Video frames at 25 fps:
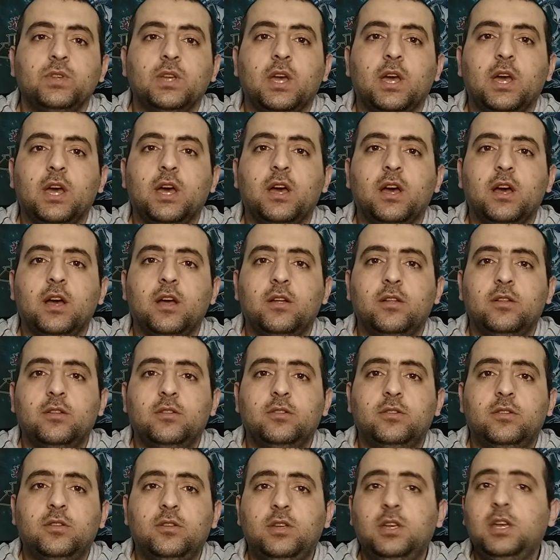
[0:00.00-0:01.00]

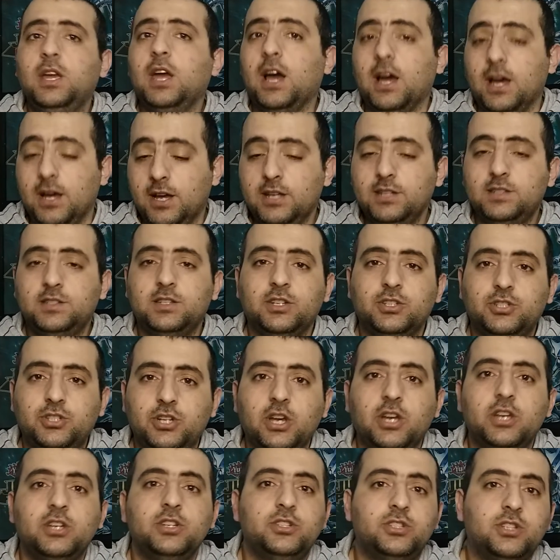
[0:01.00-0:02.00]
and yeah, it's a
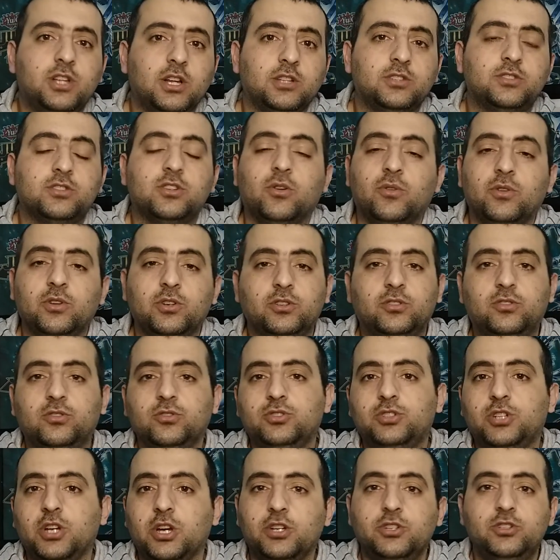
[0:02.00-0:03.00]
change that's going to
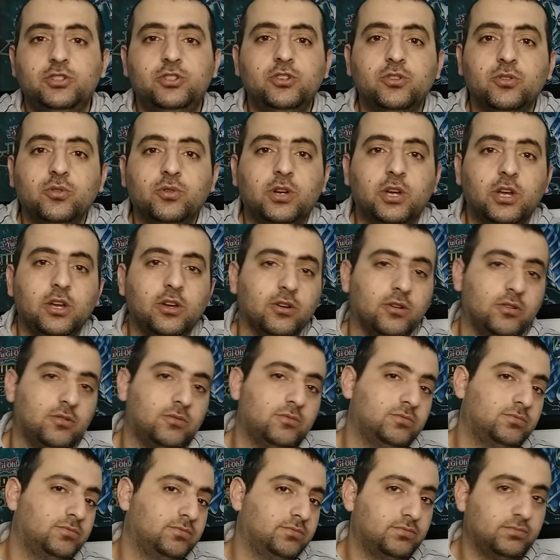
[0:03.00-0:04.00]
change Yu-Gi-Oh!
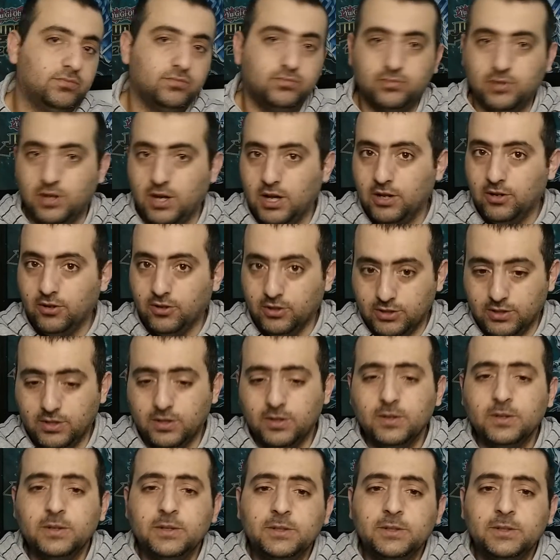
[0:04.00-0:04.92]
A lot.